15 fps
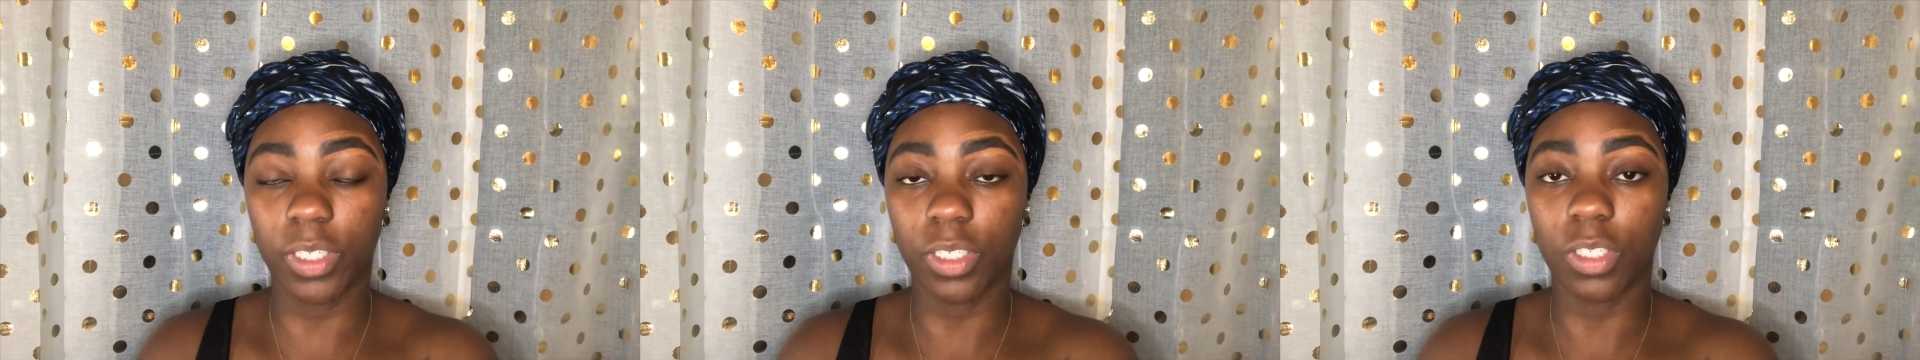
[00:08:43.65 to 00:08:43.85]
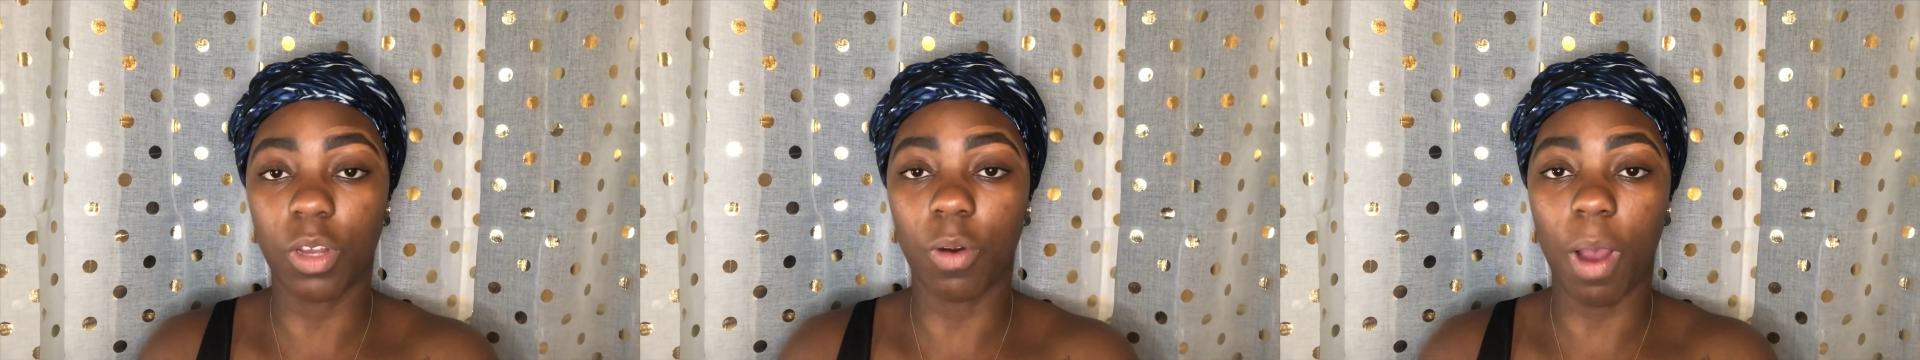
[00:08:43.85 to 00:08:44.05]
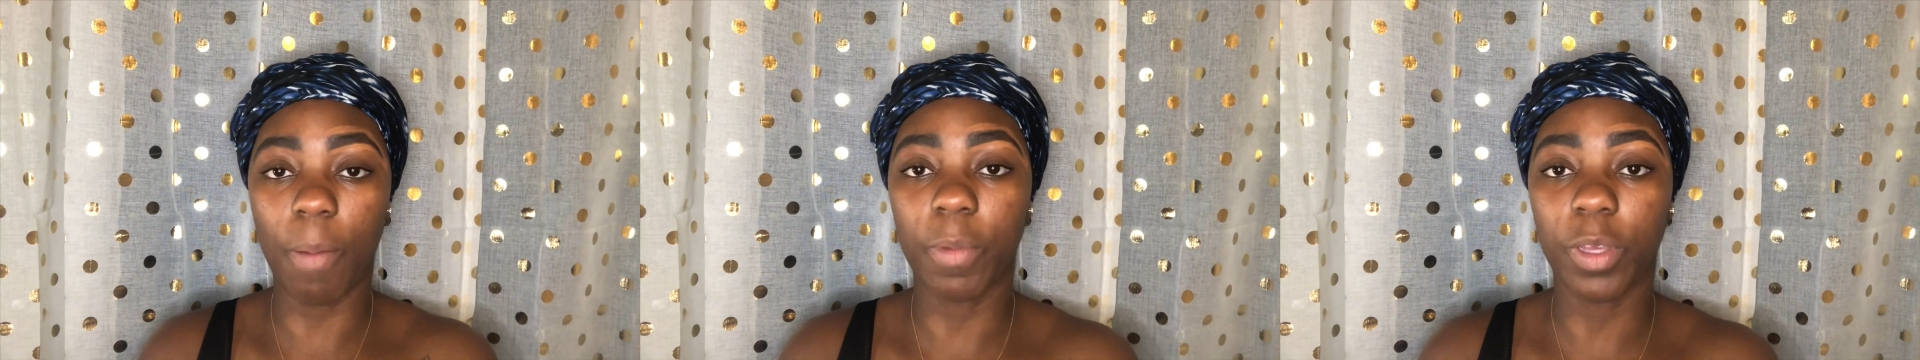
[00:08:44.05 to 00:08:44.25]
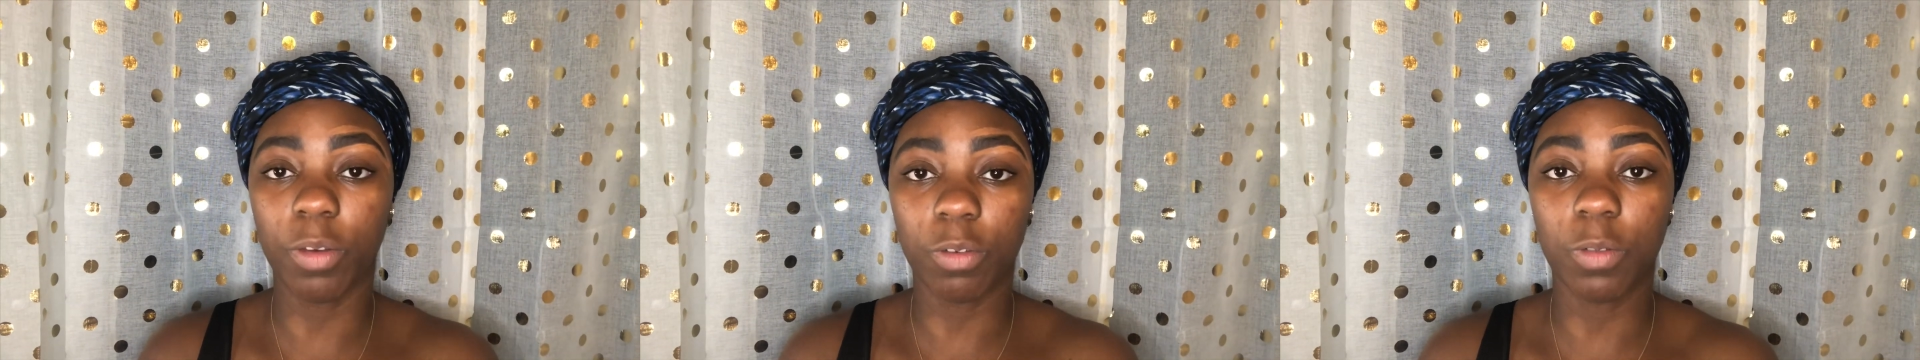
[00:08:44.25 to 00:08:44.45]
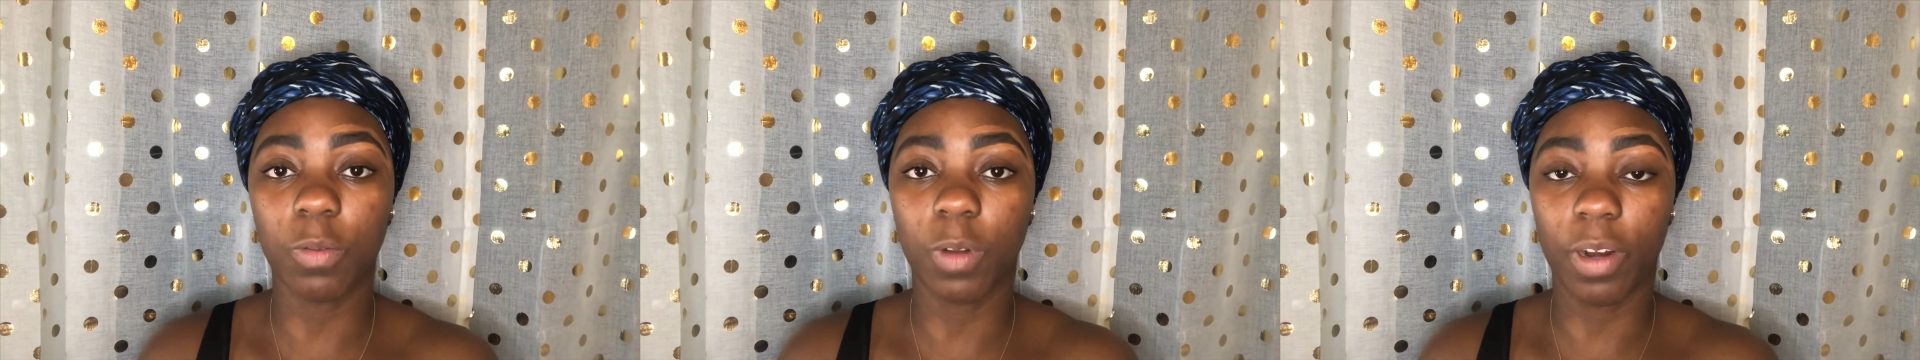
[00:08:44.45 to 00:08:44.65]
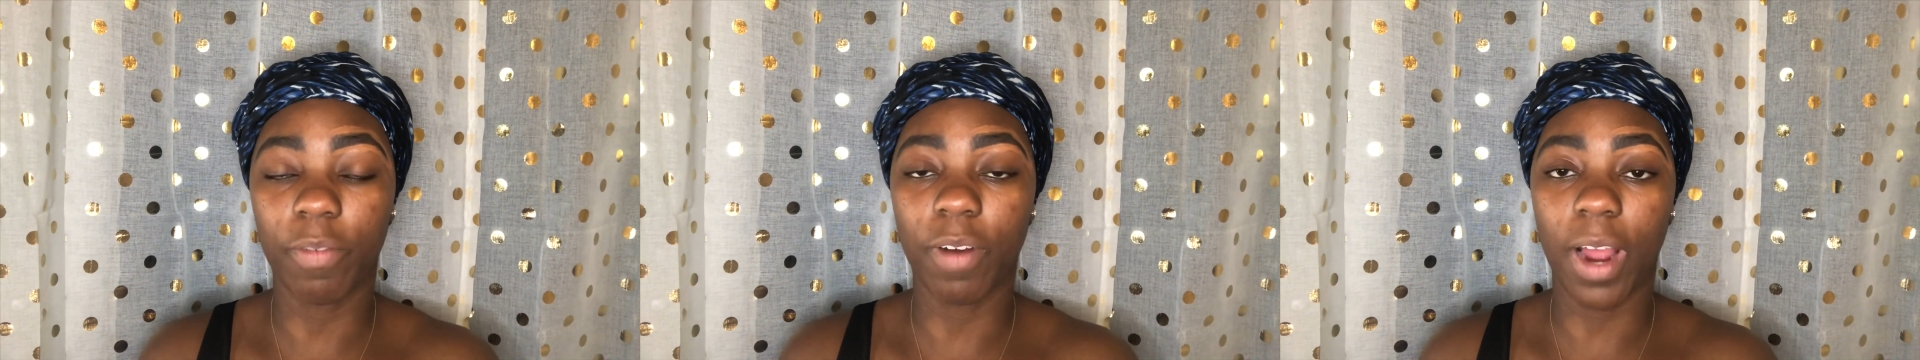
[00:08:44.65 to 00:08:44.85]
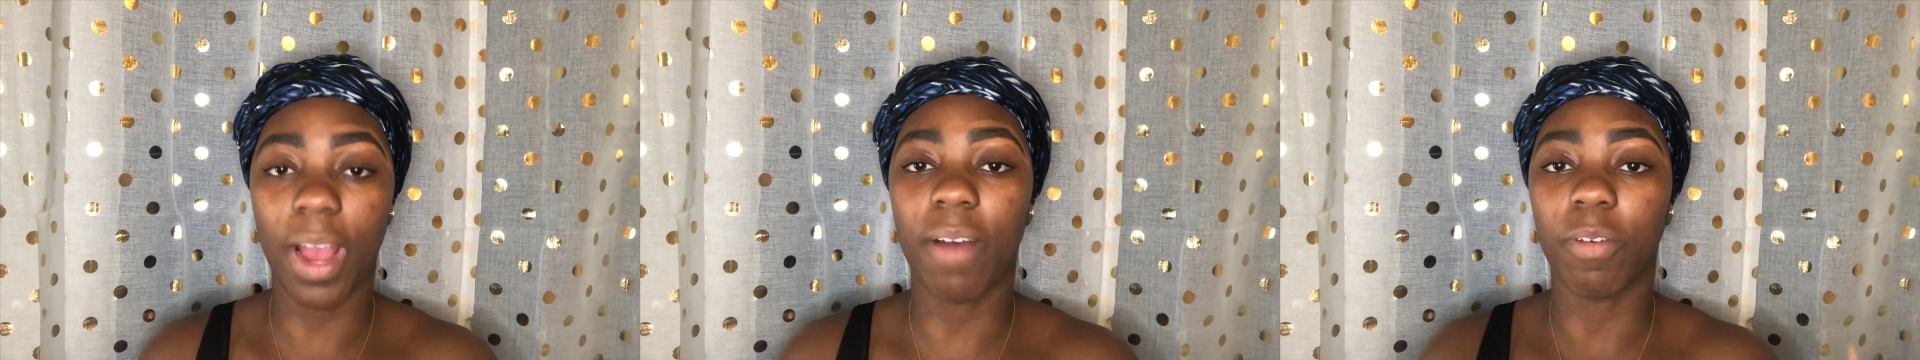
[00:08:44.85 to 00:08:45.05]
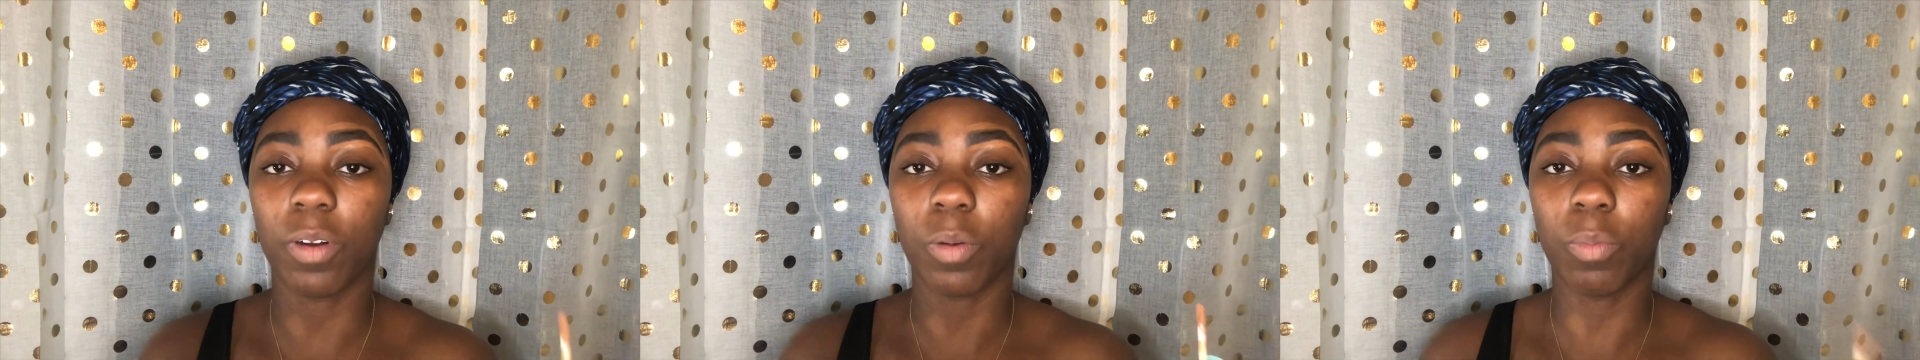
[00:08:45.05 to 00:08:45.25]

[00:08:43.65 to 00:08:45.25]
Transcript: So I'm gonna use whatever I have on the